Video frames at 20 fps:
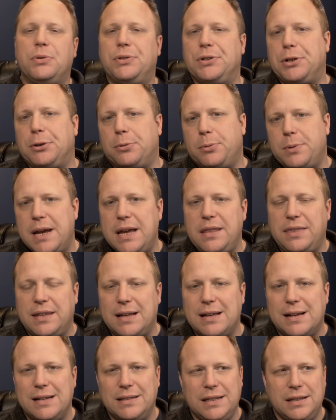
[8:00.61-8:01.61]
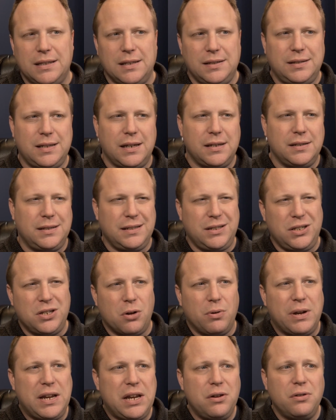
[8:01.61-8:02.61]
able to create the content that says, you
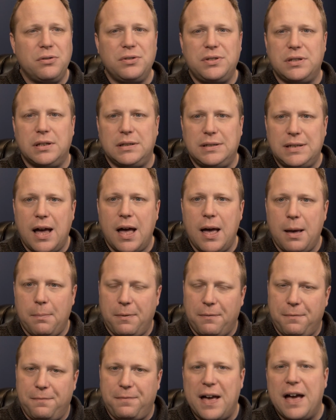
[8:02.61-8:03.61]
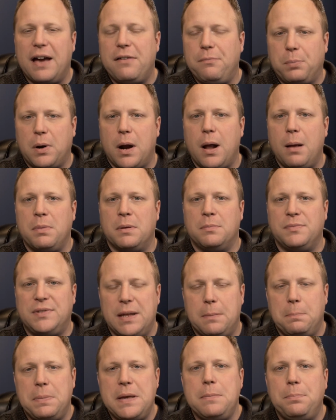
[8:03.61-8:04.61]
know, here's the top 5 problems
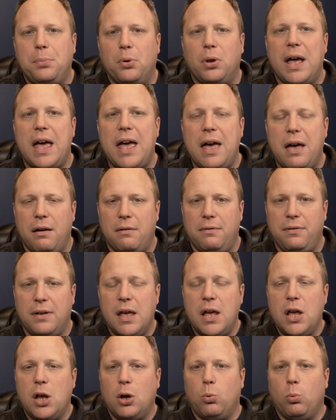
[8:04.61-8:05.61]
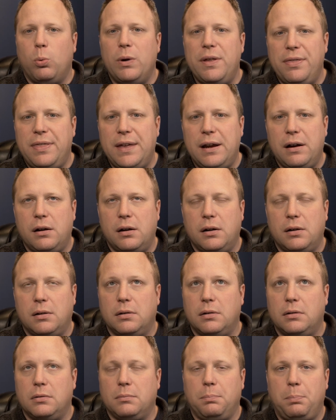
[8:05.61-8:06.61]
that people have when
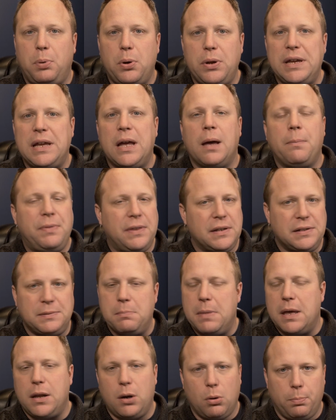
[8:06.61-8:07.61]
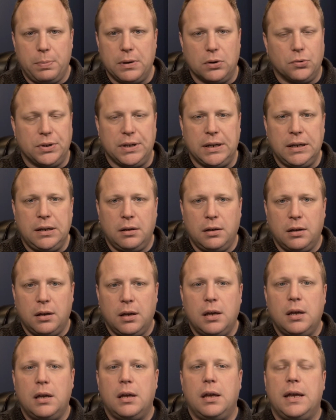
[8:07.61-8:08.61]
they're putting up this metal building.
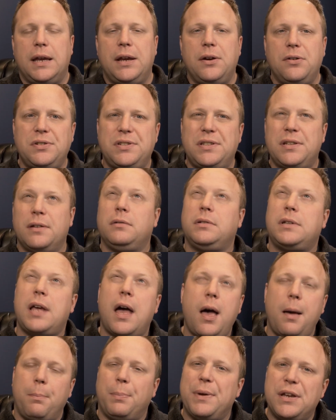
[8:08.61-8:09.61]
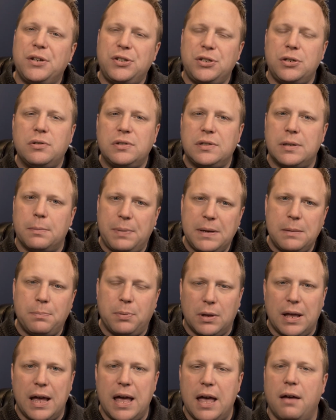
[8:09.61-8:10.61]
Here's the top issues that
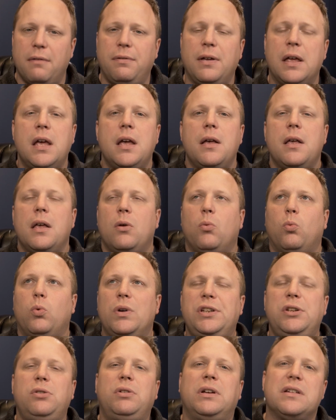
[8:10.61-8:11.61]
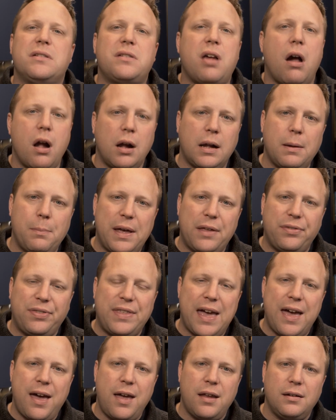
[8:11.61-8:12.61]
people have. When you can talk
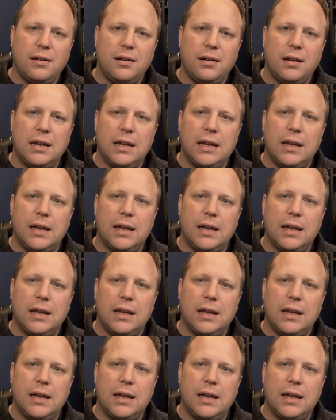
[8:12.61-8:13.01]
about that,